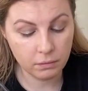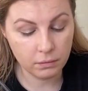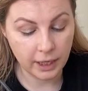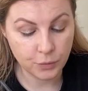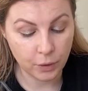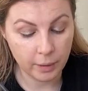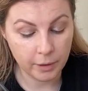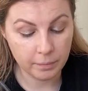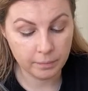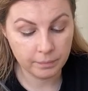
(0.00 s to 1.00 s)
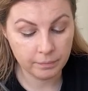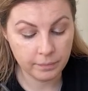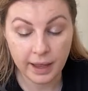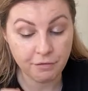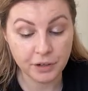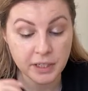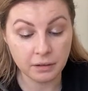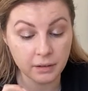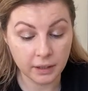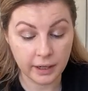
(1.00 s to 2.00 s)
lash primer every
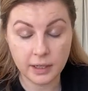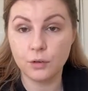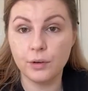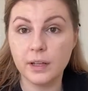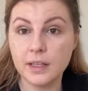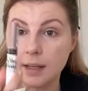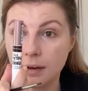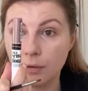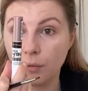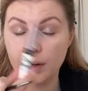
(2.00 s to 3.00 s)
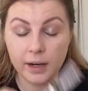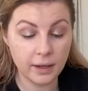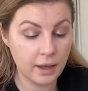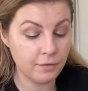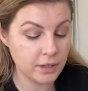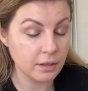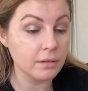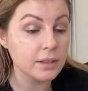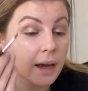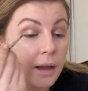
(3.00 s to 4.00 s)
single, look it's, it's here already, every
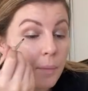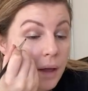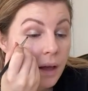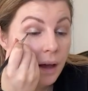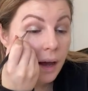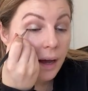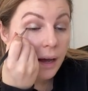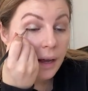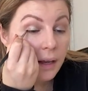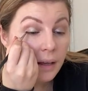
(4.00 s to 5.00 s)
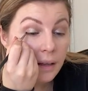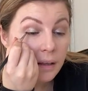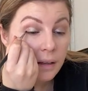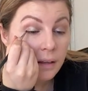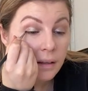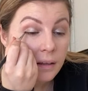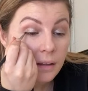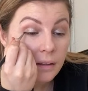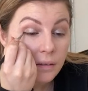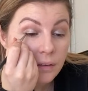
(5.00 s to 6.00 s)
single time I
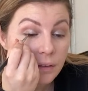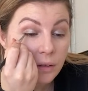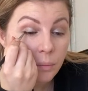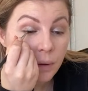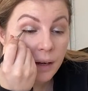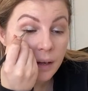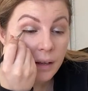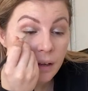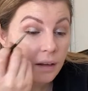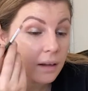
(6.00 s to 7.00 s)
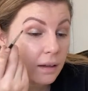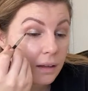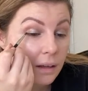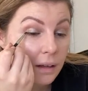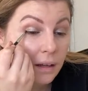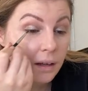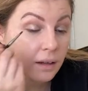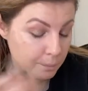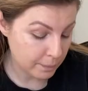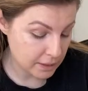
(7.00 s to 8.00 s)
do my
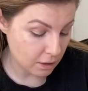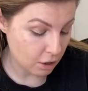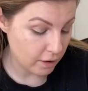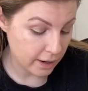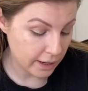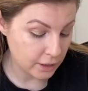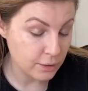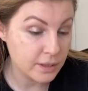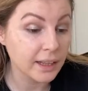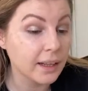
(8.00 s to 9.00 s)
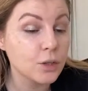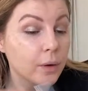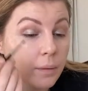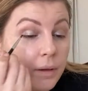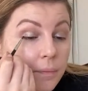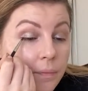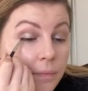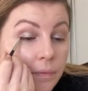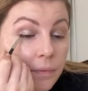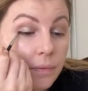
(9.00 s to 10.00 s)
mascara I use that lash primer
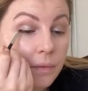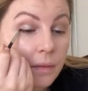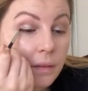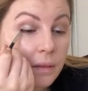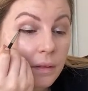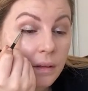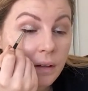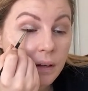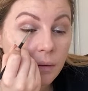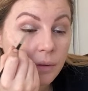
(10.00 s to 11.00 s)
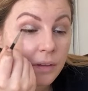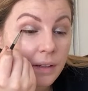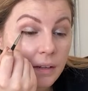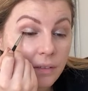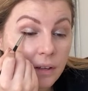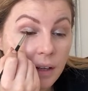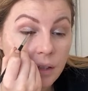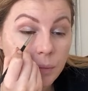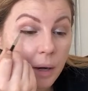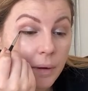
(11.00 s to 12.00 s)
and I was never a
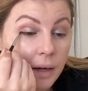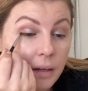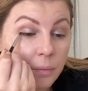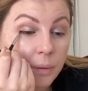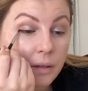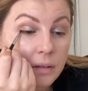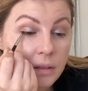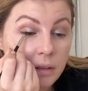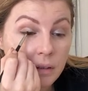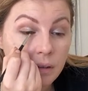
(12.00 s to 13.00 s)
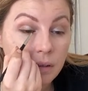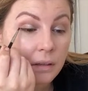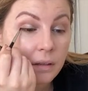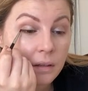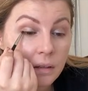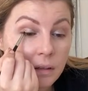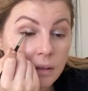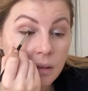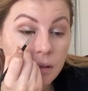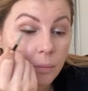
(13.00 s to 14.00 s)
lash primer kind of person
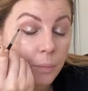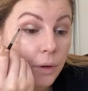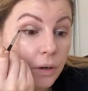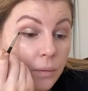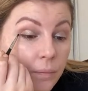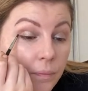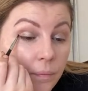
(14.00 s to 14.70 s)
but